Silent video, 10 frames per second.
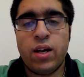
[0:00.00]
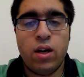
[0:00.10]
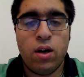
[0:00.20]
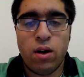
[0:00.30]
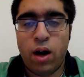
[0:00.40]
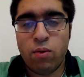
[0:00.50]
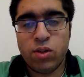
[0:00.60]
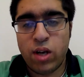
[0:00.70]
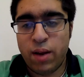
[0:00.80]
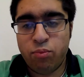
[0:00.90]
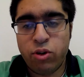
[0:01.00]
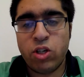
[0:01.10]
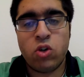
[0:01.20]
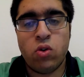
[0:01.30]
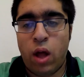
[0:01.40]
I was like pretty
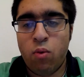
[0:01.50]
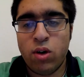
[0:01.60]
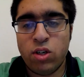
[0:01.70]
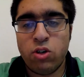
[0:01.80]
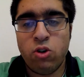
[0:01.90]
sure that I wanted to